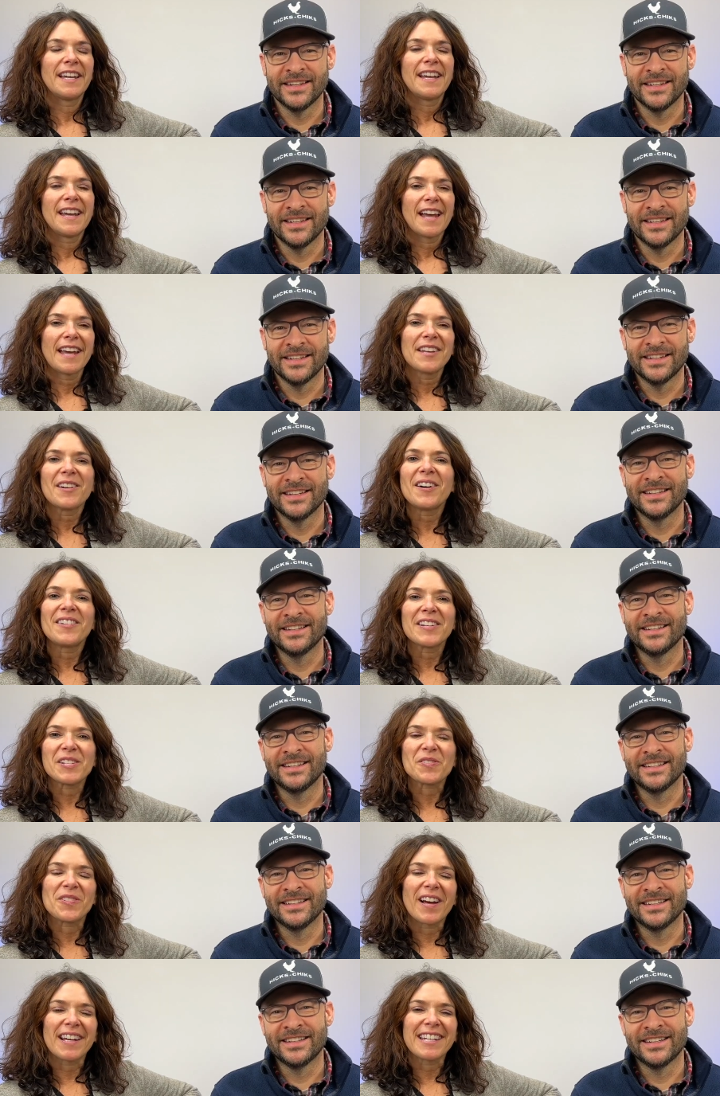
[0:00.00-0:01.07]
Speaker 1: Hey, y'all, it's
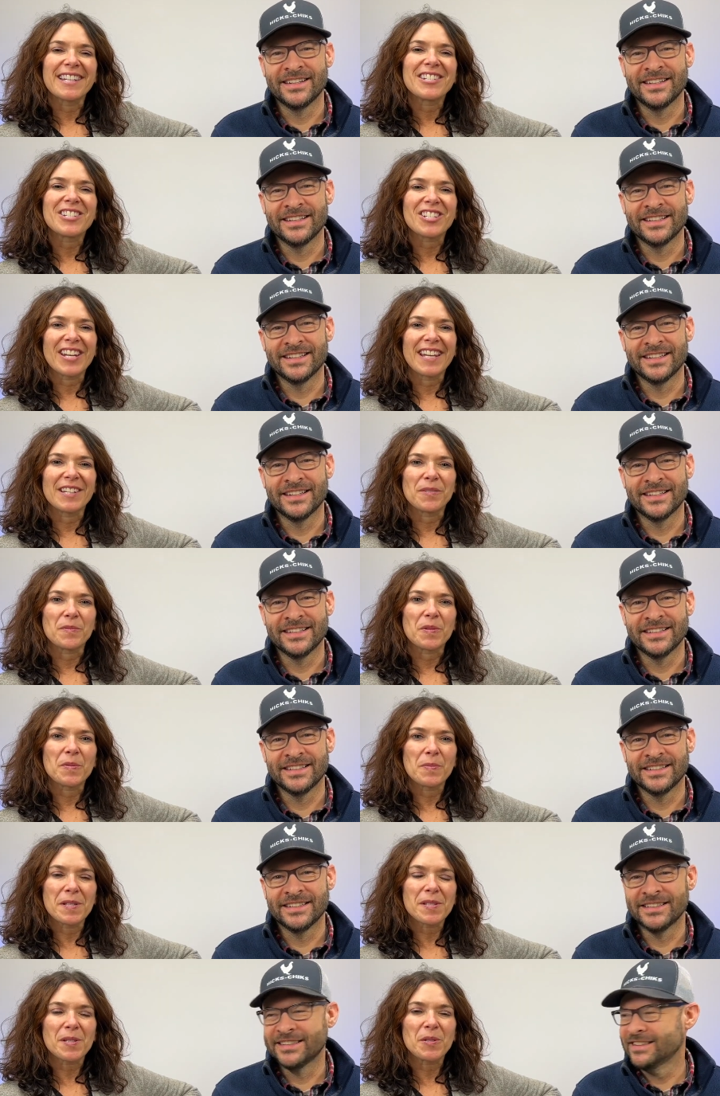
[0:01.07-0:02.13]
Ronnie and Shannon with
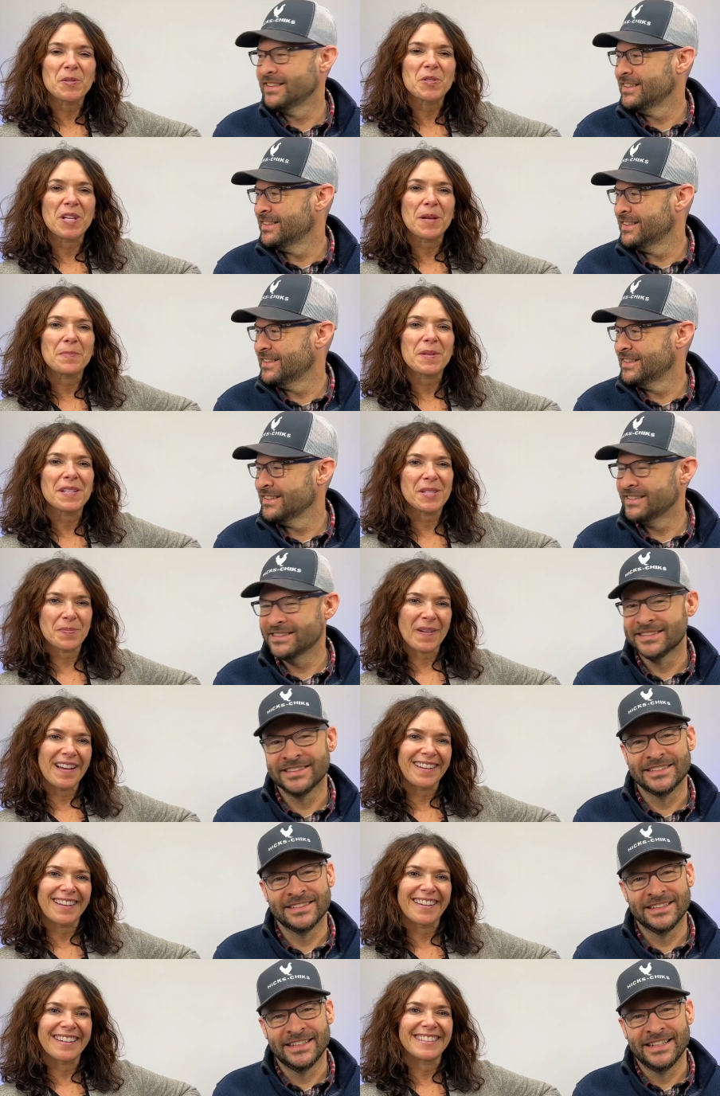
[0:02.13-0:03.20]
Miss Lou Champion
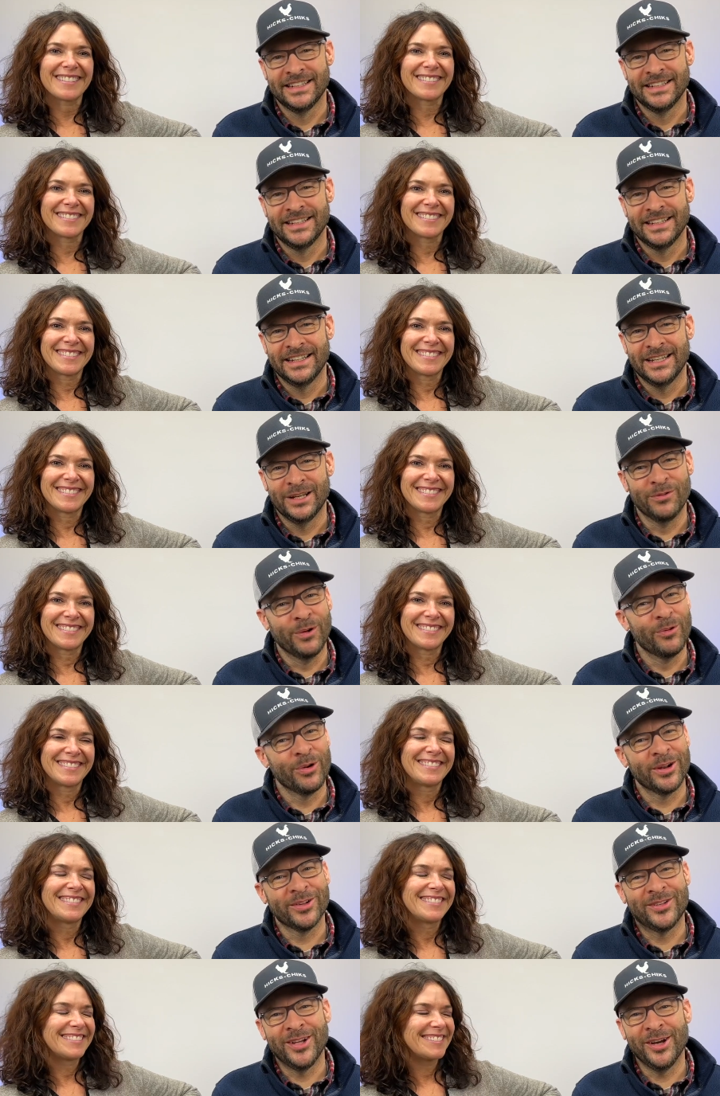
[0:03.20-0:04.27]
Spotlight.
Speaker 2: And we want
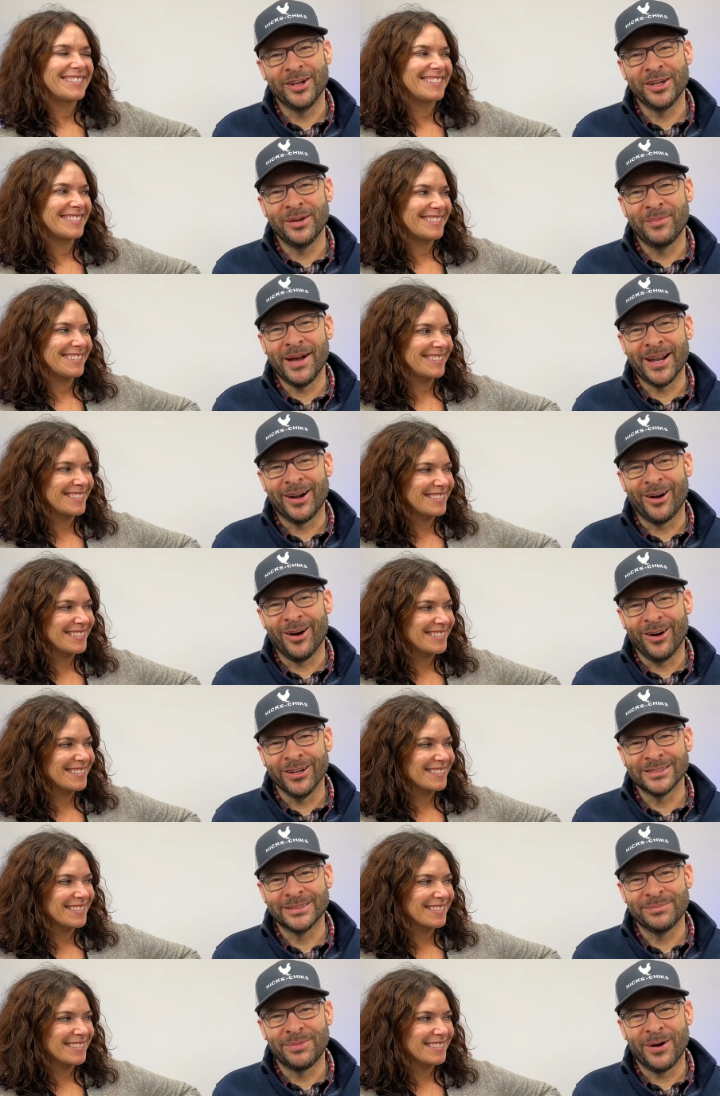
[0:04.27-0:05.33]
to tell you about our
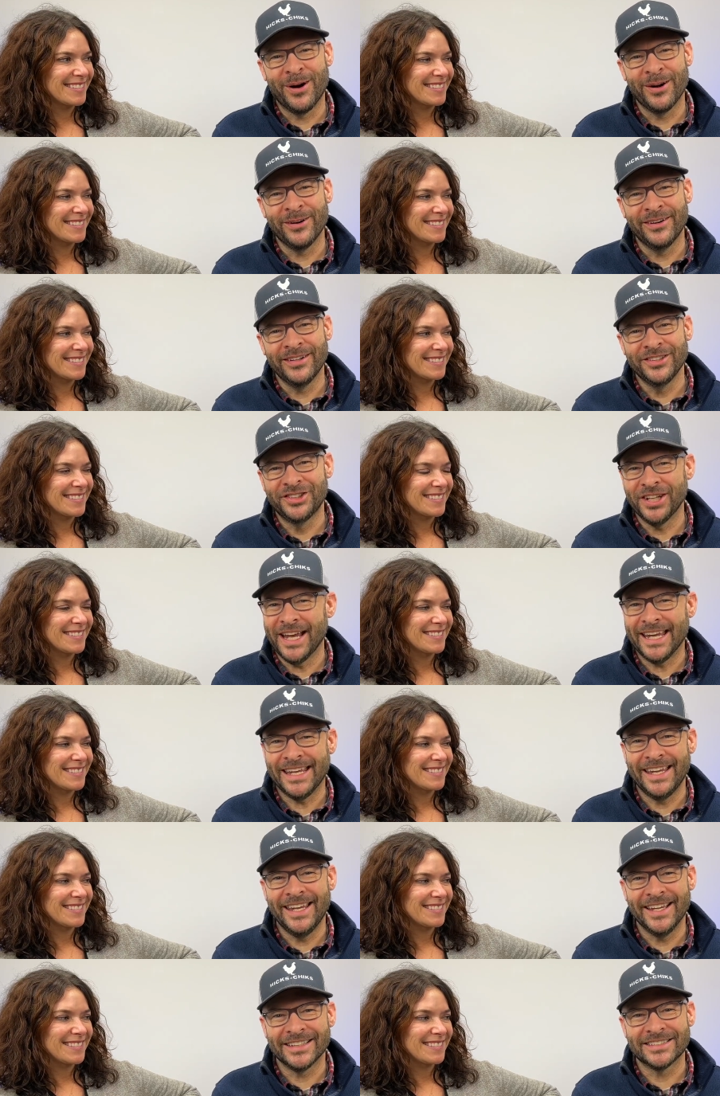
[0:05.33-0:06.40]
awesome partner, J.E.
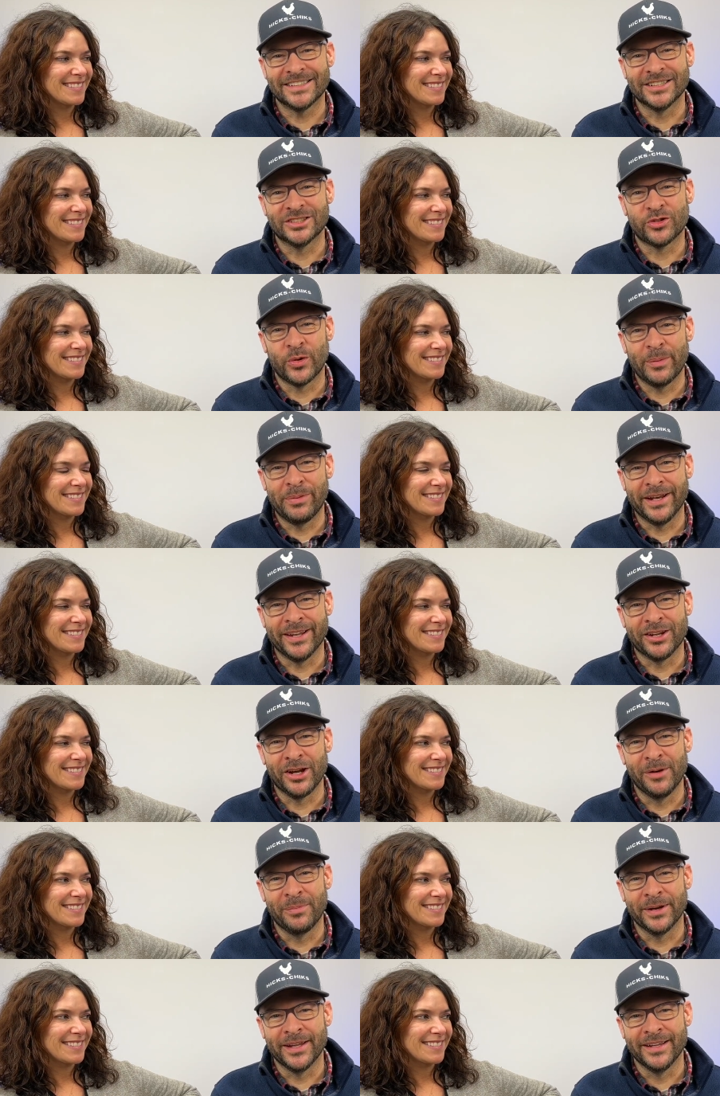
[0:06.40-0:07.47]
Hicks Distributing
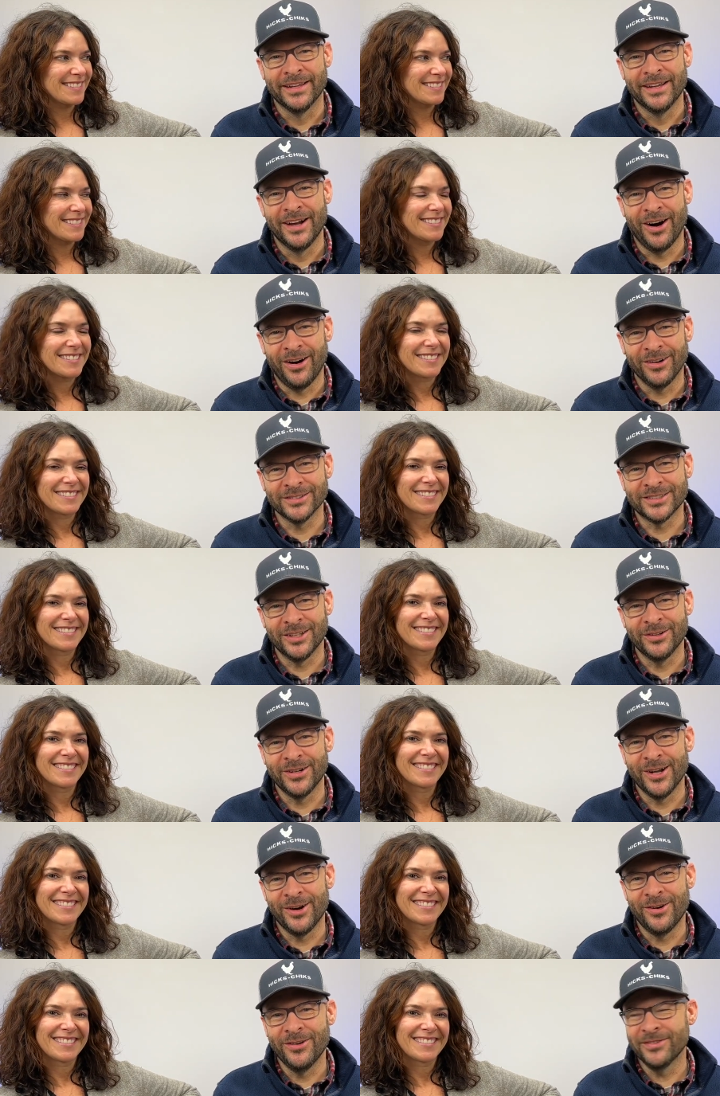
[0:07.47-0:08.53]
Company, also
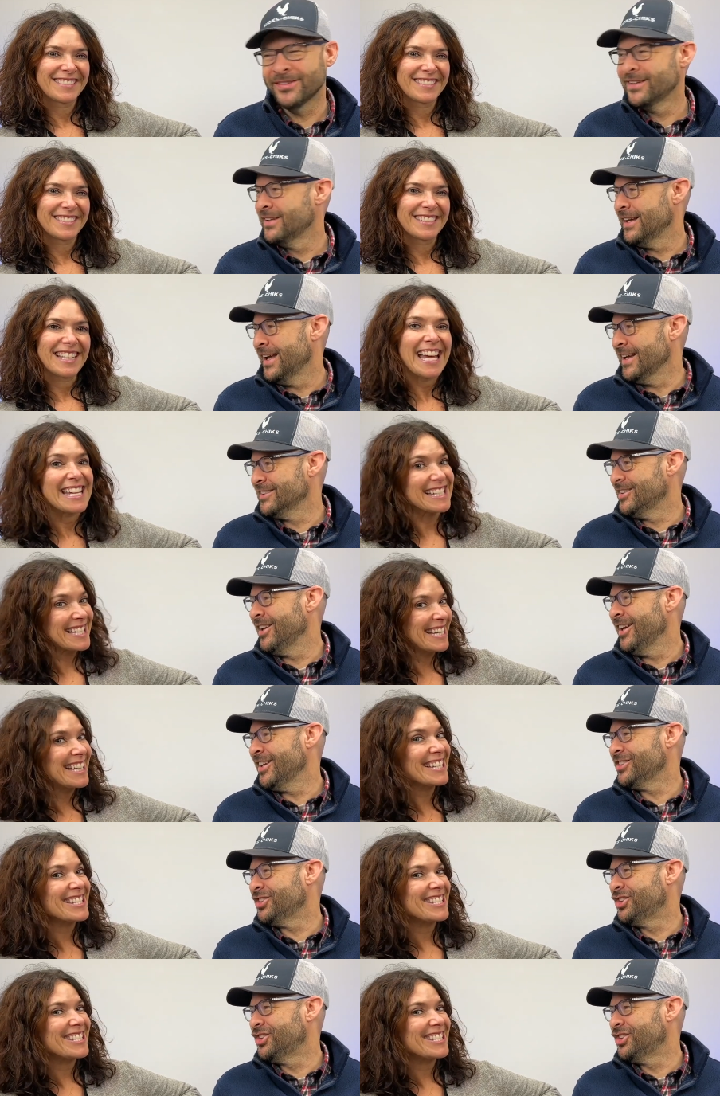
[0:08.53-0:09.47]
known as, as Hicks, Hicks